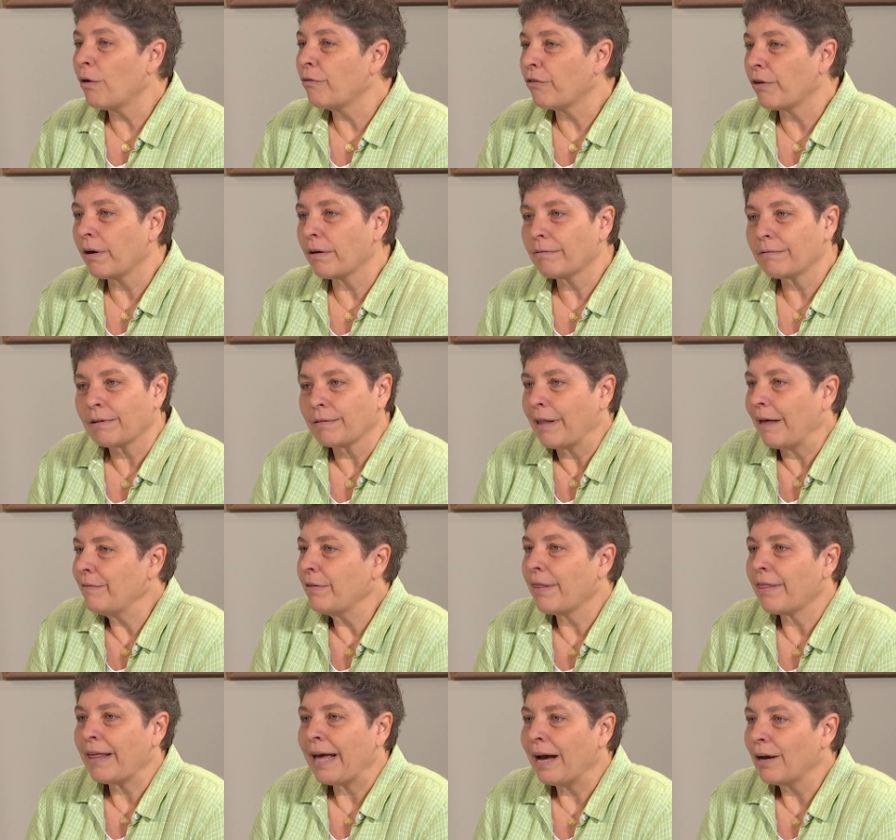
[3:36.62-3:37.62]
over
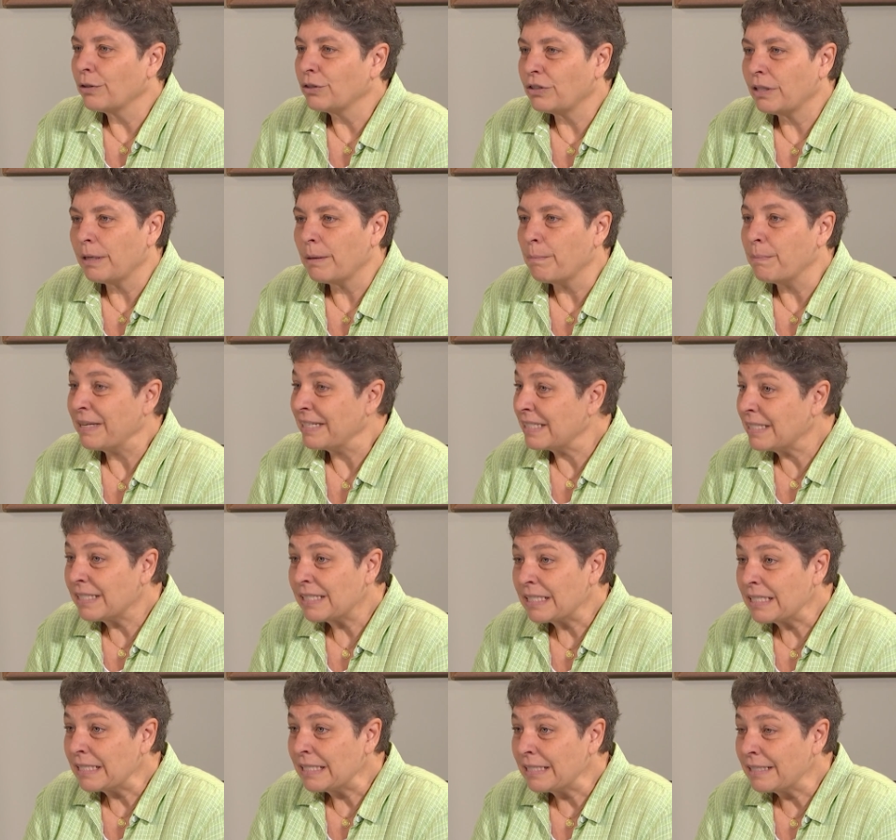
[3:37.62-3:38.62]
11,000
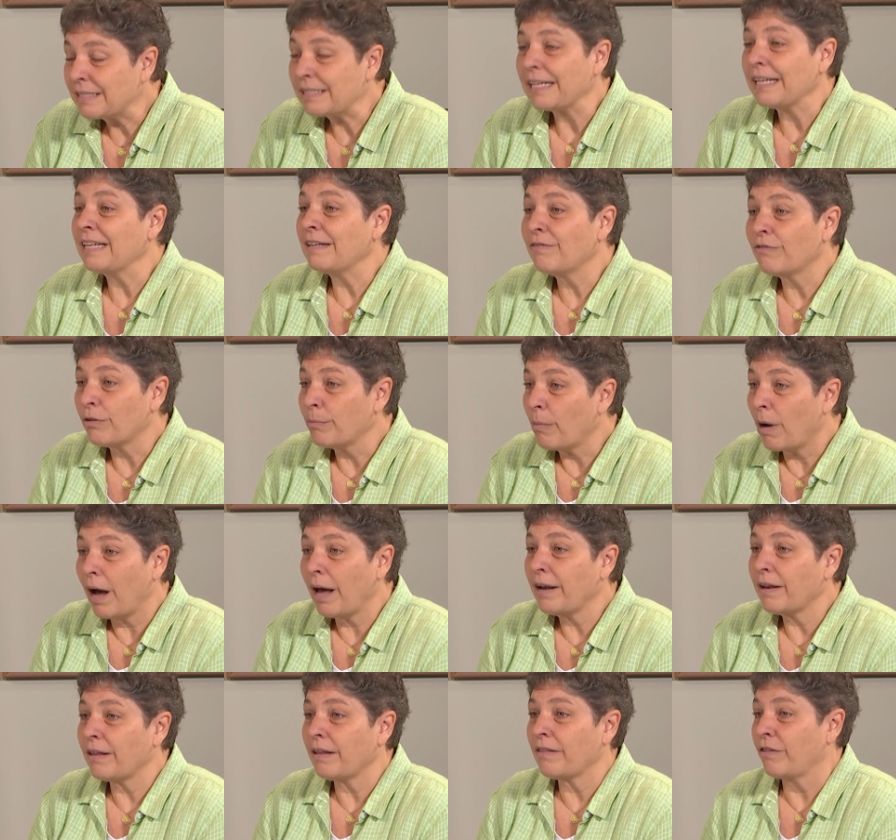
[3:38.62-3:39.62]
businesses in
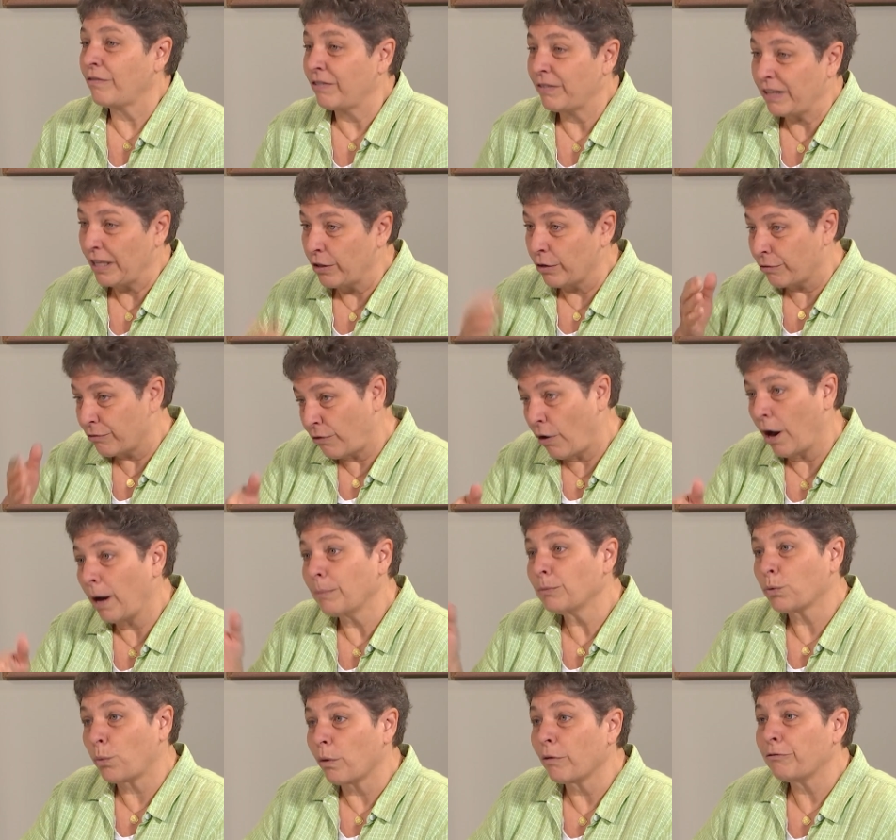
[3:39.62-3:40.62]
Vermont, either
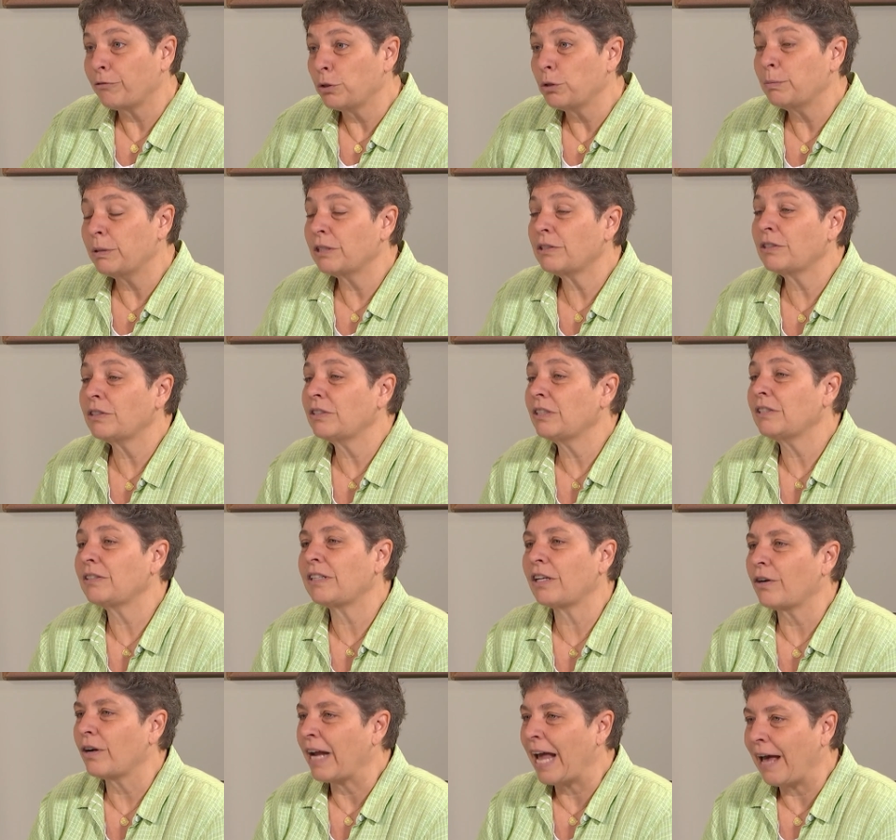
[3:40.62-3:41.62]
farms or food businesses
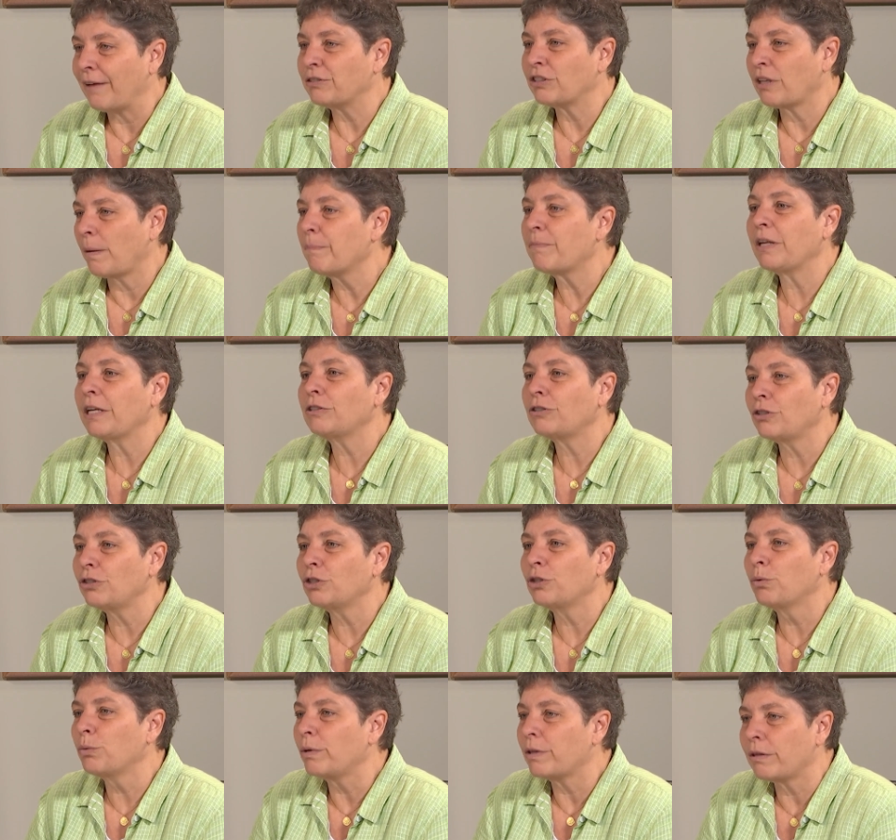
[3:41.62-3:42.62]
that are, have something to
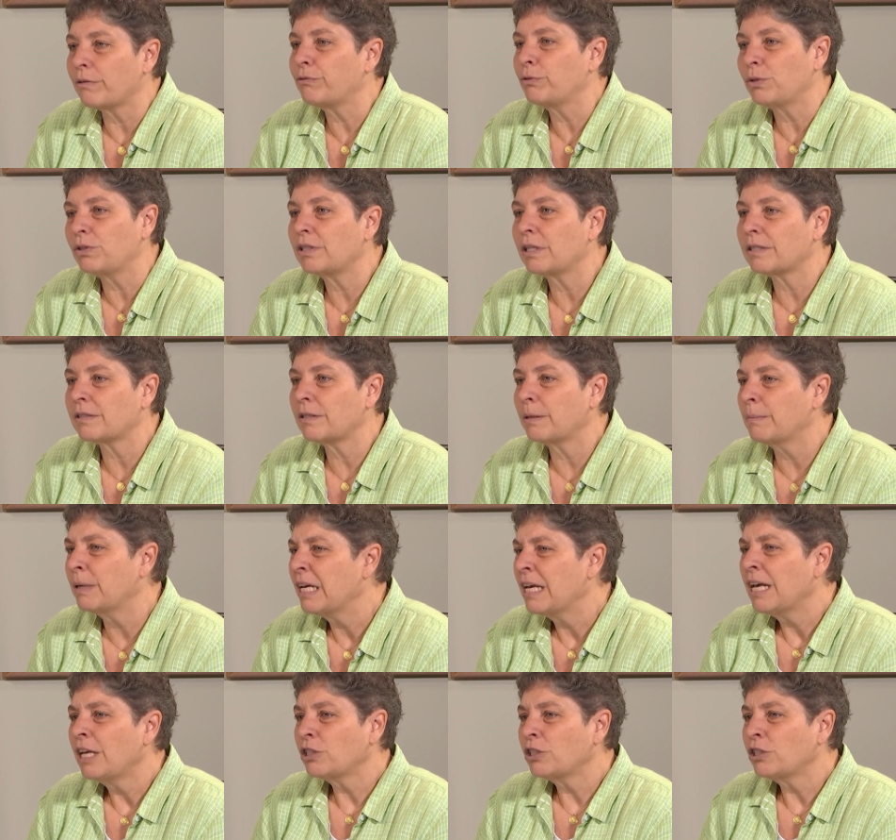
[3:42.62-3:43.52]
do with the food system.